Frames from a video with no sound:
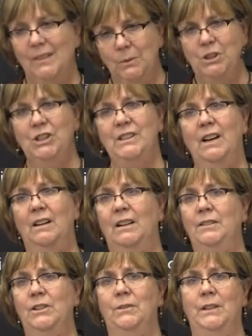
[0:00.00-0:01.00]
which is
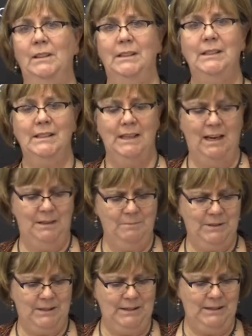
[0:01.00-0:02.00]
hard during these
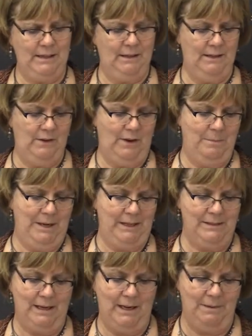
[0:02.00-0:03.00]
times, these economic
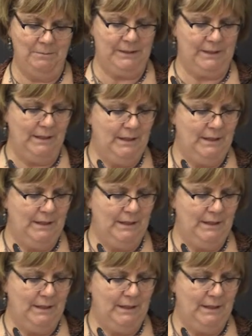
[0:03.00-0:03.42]
times.